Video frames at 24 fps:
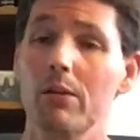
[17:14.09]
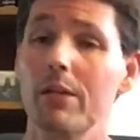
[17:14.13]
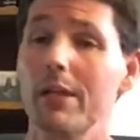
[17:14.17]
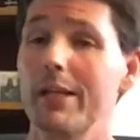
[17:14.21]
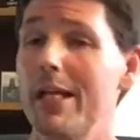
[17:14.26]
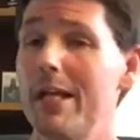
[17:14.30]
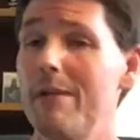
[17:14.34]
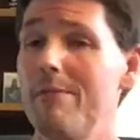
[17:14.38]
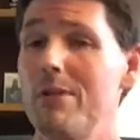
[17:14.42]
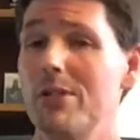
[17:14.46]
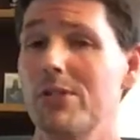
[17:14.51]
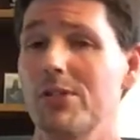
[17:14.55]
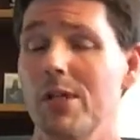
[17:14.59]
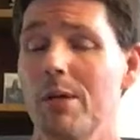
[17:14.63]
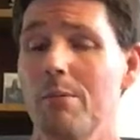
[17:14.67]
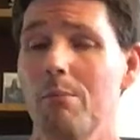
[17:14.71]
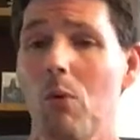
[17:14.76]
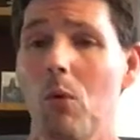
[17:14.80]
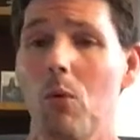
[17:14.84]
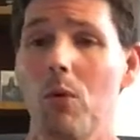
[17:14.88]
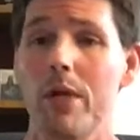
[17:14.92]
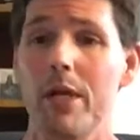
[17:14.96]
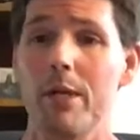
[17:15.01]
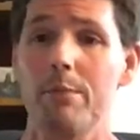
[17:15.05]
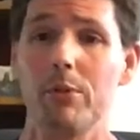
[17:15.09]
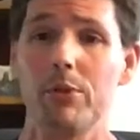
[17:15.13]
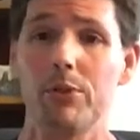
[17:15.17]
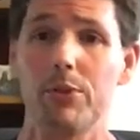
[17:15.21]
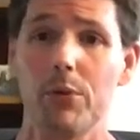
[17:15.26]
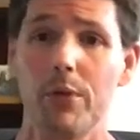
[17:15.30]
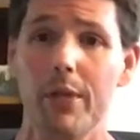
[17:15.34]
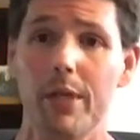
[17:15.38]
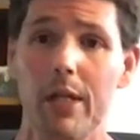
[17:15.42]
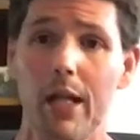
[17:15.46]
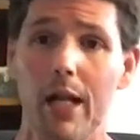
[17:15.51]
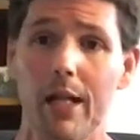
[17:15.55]
to give you some more
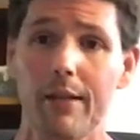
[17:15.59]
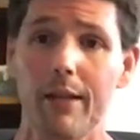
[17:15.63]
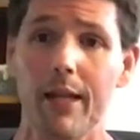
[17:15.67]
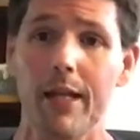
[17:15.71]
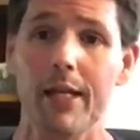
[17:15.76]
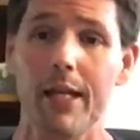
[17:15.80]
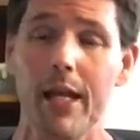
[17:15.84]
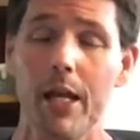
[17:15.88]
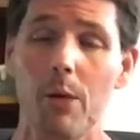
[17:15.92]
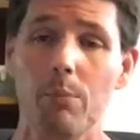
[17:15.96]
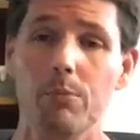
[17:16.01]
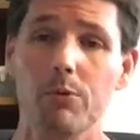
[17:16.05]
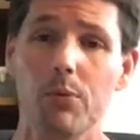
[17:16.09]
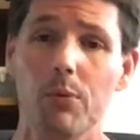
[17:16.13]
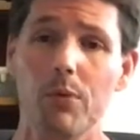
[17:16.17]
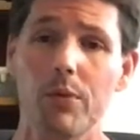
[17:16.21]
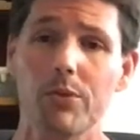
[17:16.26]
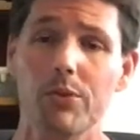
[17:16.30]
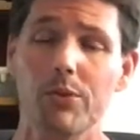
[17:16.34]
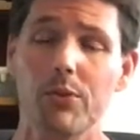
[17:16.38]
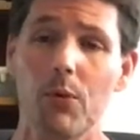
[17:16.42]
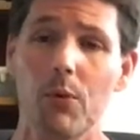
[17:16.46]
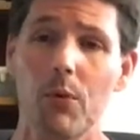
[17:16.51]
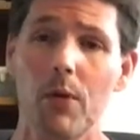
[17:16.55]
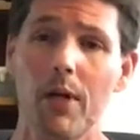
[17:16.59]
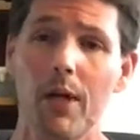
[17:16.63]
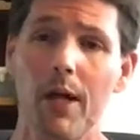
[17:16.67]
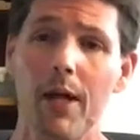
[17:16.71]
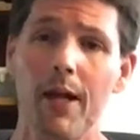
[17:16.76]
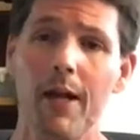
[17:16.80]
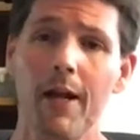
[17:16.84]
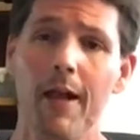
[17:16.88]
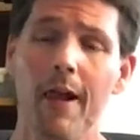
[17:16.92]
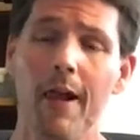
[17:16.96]
imagery that I think helps with the storyline.